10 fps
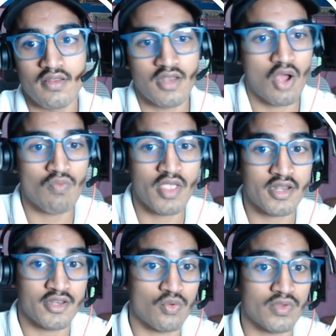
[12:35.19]
Now we
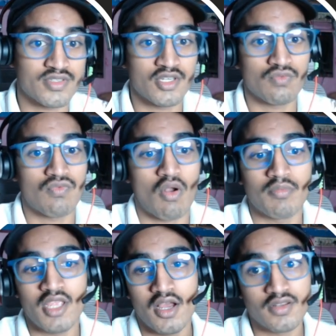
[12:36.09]
are requesting
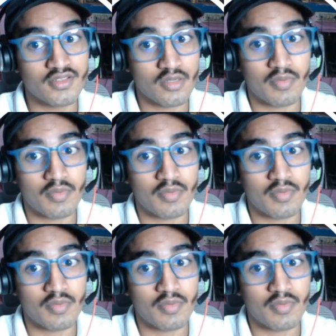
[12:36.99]
from the another